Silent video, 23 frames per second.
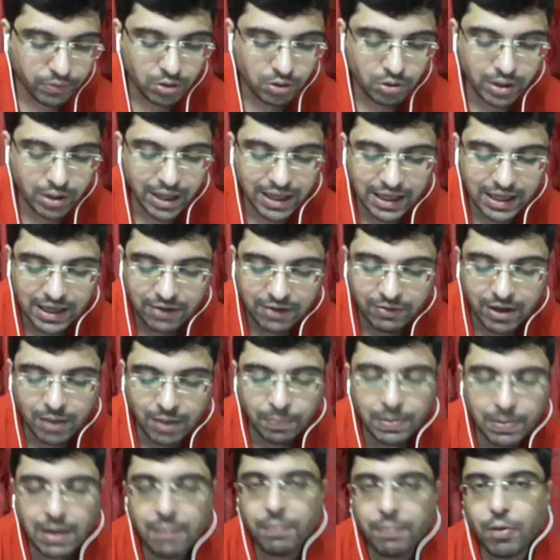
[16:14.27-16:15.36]
You can even
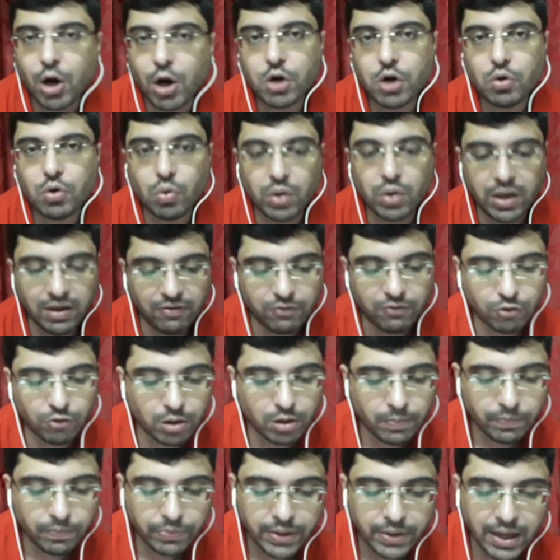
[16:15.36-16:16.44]
play pawn to
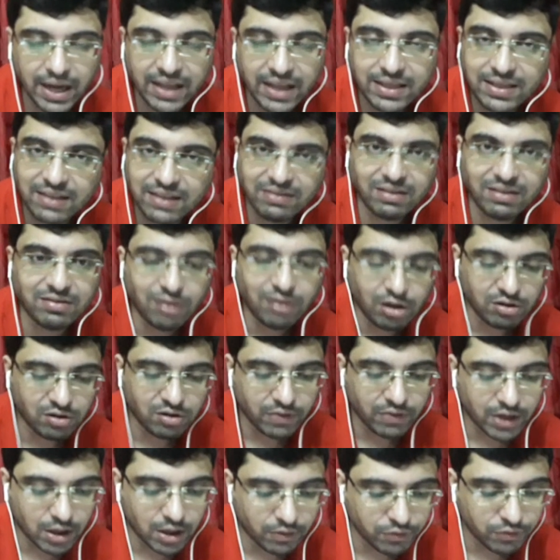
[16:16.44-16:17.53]
e4, and this is also
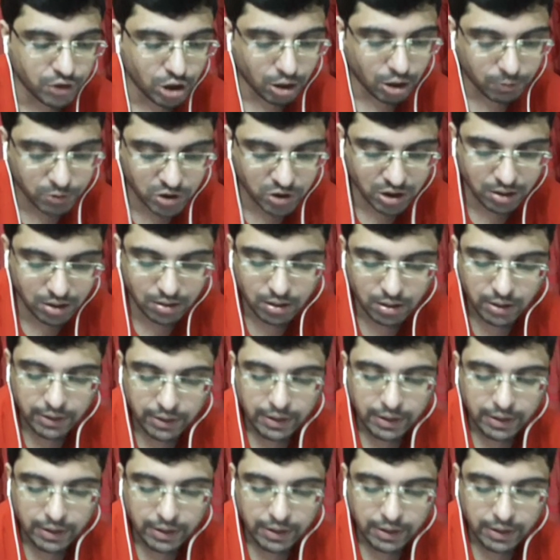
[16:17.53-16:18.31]
one of the option.